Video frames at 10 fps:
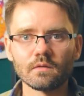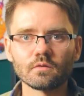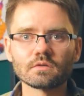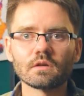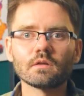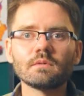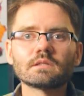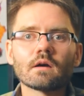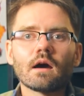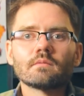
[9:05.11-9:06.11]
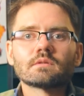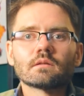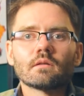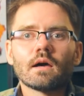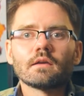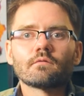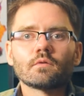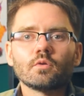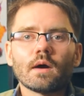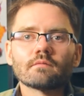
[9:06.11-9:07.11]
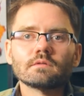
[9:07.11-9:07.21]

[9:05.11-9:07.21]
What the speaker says: There's going to be times in life when you have